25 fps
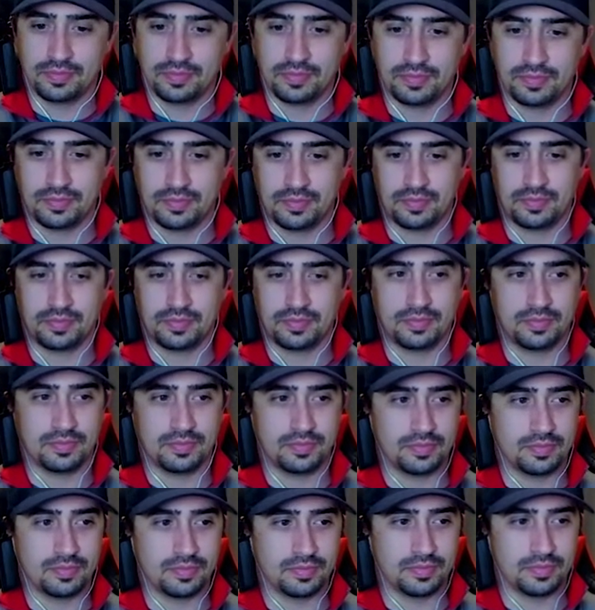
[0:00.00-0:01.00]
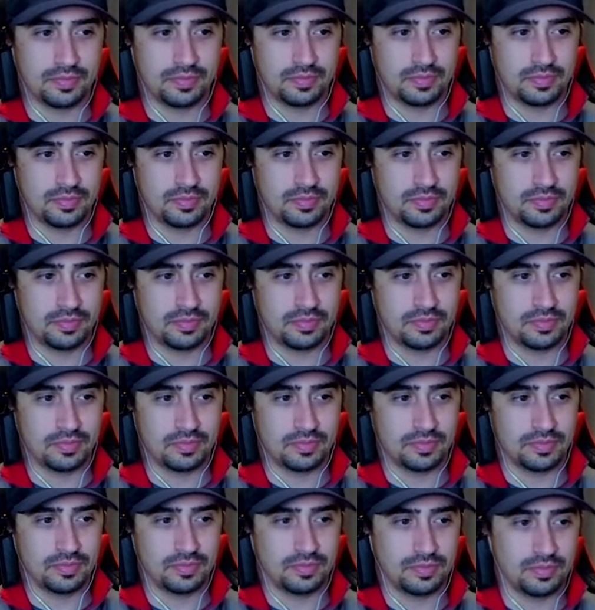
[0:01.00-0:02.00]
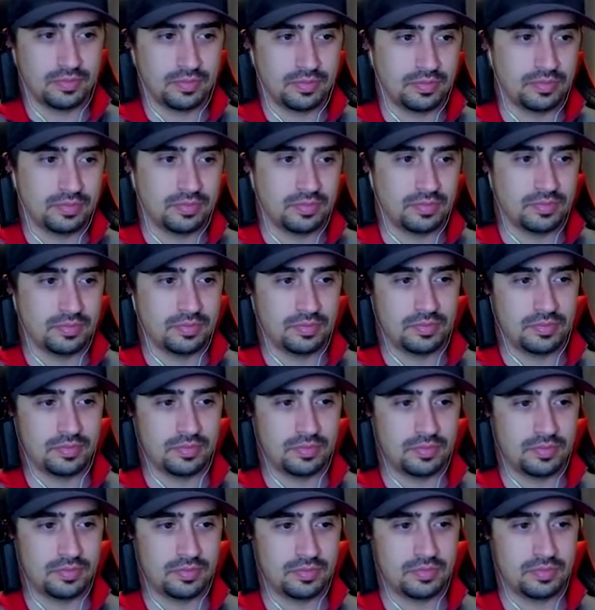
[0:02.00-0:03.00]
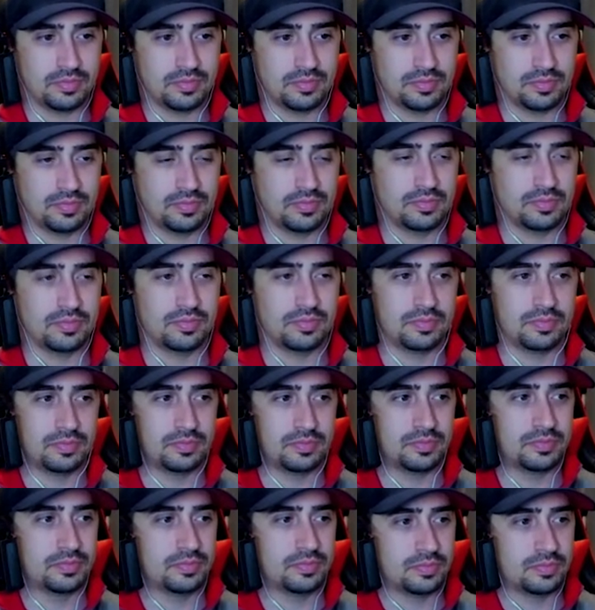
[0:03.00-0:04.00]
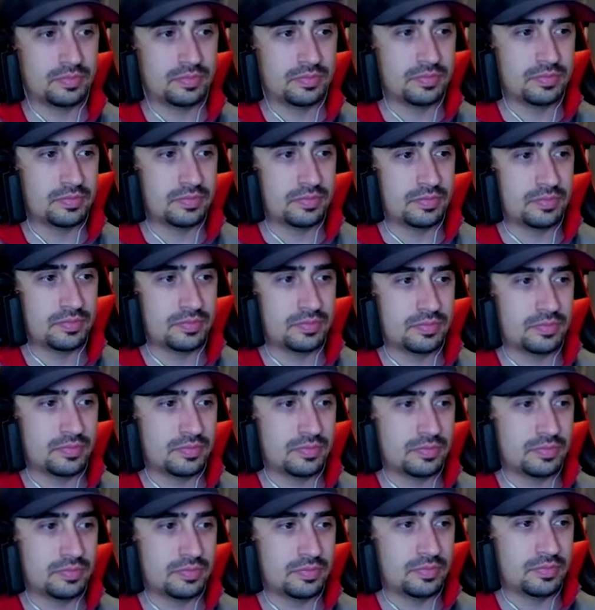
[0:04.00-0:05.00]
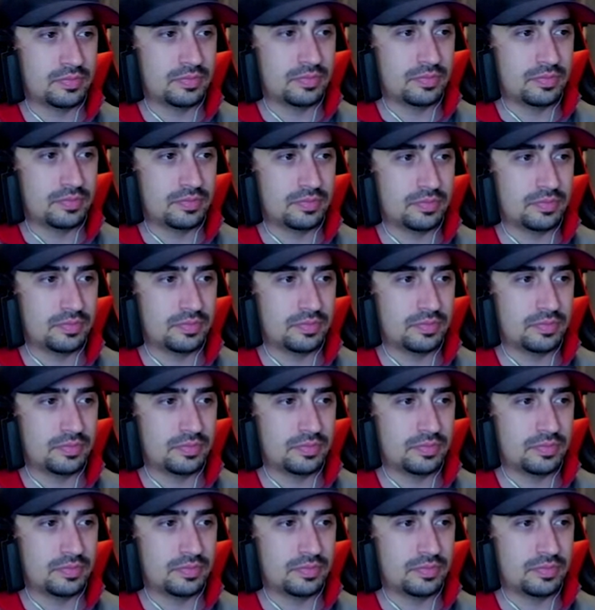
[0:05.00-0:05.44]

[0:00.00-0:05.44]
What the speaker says: The person shown says nothing.